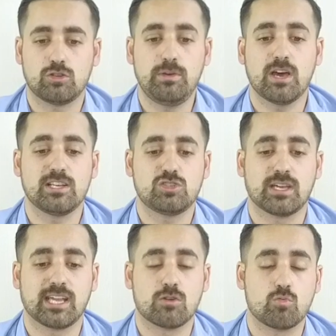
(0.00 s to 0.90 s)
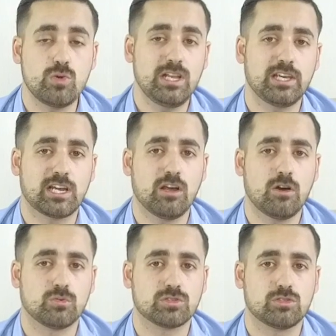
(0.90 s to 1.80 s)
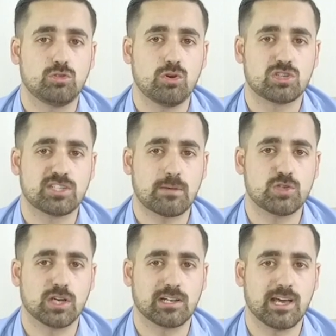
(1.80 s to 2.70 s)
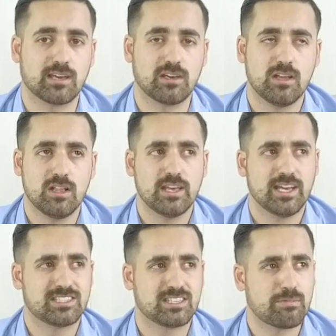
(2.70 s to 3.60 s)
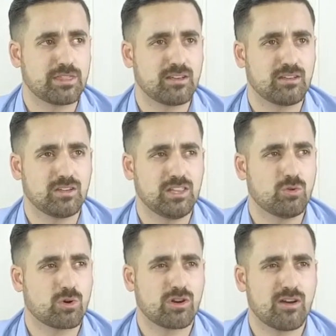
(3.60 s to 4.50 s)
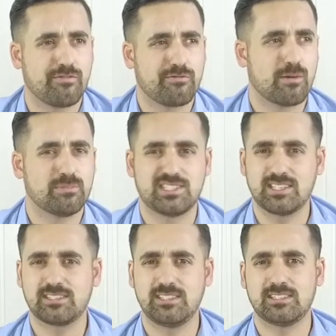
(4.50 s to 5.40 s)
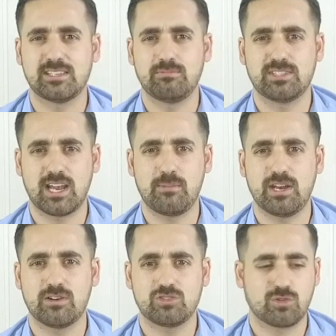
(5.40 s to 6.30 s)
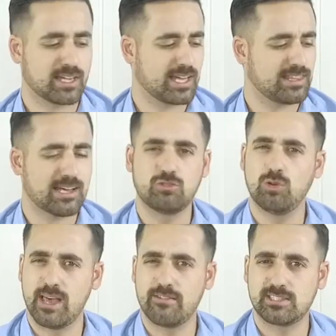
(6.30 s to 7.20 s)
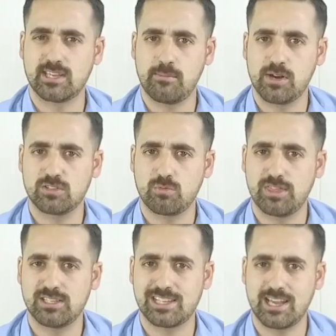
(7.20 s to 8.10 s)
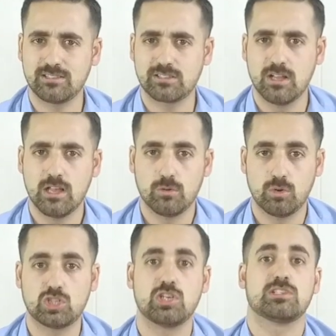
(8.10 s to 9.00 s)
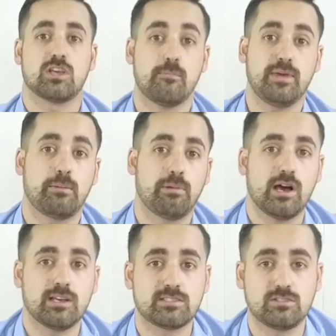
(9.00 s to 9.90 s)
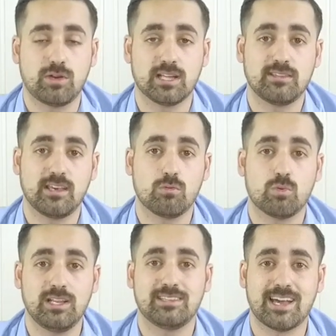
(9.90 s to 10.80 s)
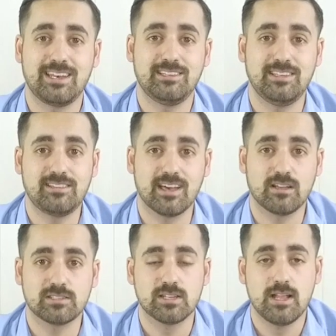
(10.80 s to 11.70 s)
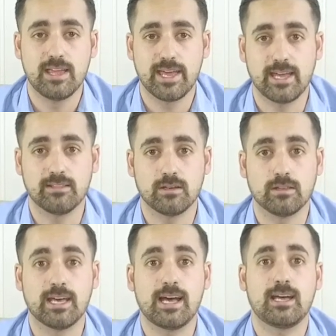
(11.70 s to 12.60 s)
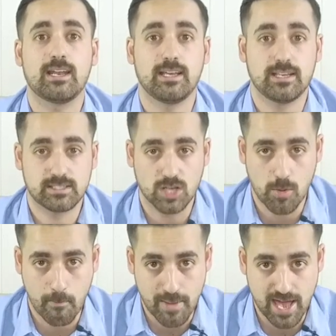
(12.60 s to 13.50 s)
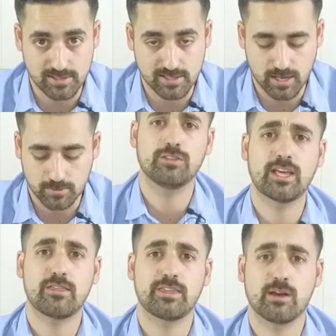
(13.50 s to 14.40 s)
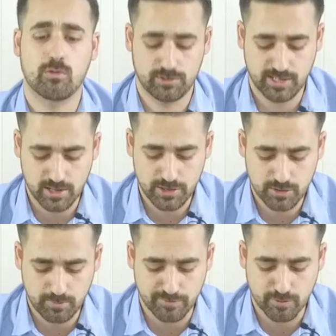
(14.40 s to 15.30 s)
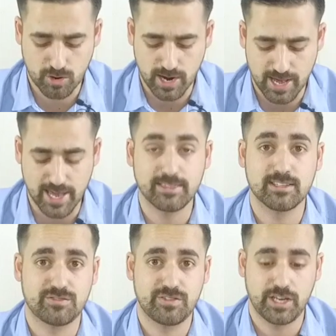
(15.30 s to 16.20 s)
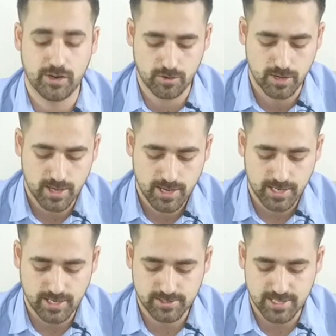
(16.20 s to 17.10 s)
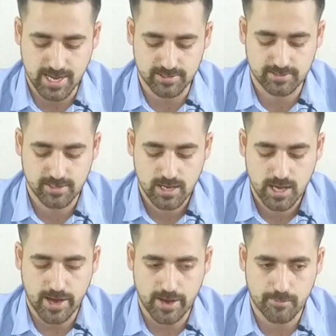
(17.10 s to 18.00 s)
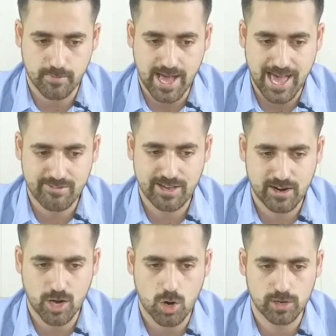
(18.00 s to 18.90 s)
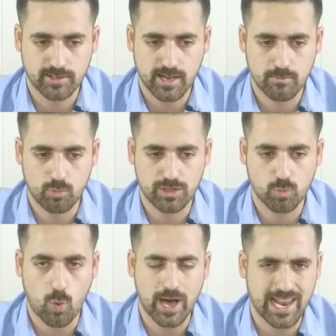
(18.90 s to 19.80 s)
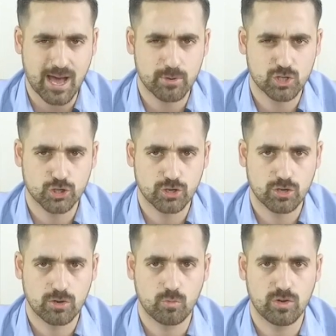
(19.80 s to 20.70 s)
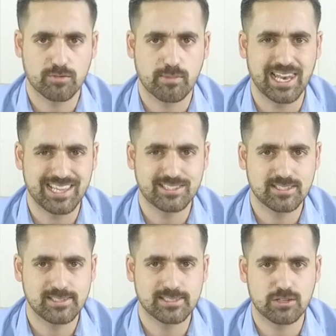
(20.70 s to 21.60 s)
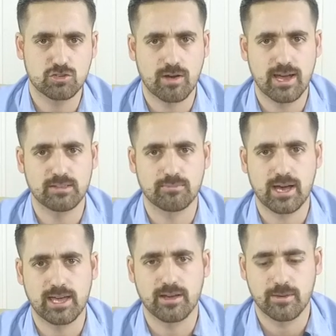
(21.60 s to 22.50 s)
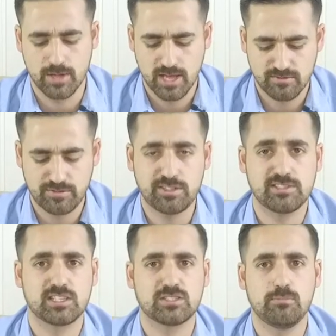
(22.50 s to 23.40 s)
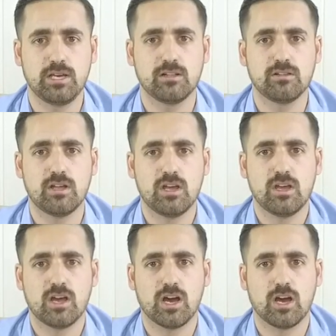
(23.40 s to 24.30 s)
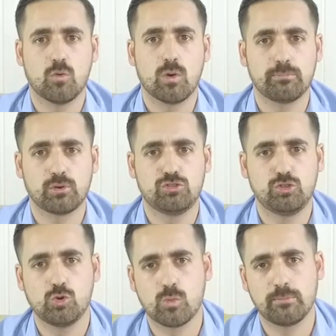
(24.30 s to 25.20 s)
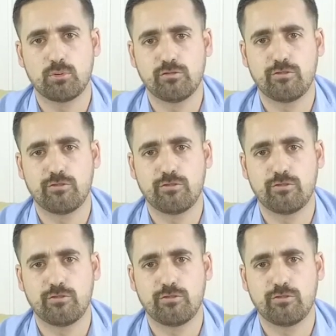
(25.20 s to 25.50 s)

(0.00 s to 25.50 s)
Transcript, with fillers: to be honest, you can get really close to your subject. Like it's something in the order of from 60 centimeters, you can get down to 11 centimeters with this lens, which is a big plus. You can take really tiny details, and that is amazing. Another thing I want to tell you before I end this video is that. Um, I have had a hard time with wide aperture with my lenses. I tried my um, 56 mil uh, 1.2, 1.4,